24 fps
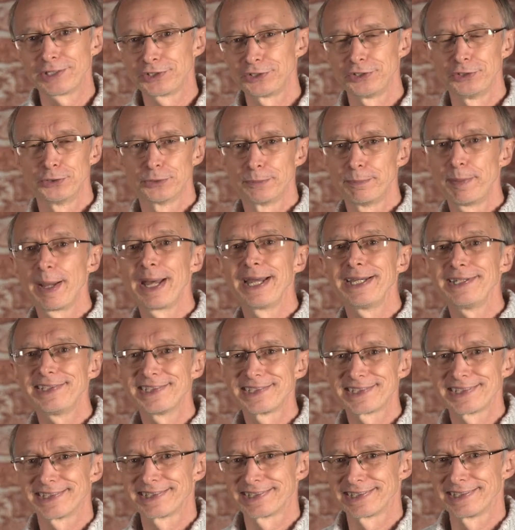to your
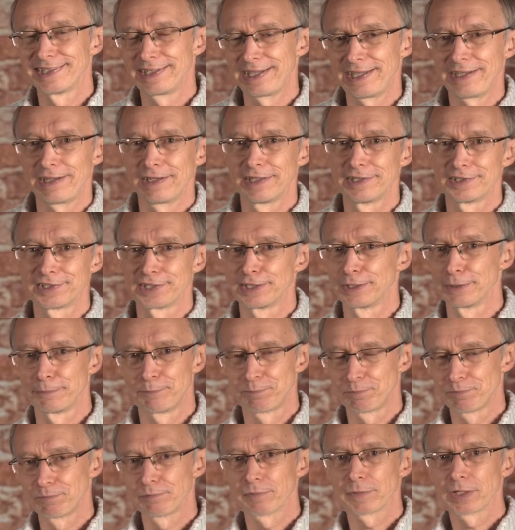base as a
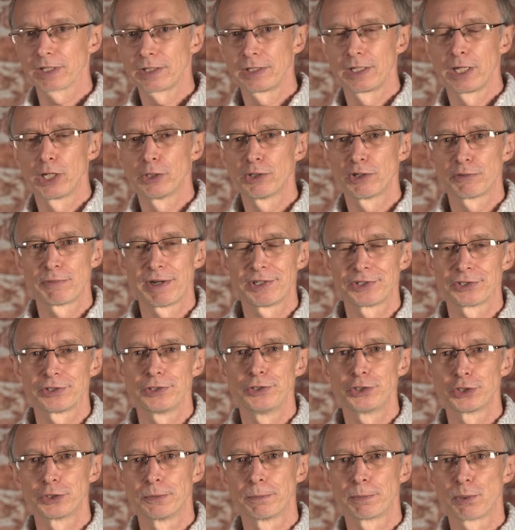lower
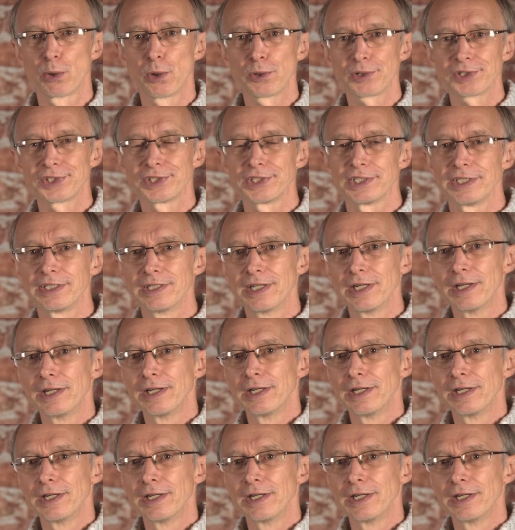resolution proxy,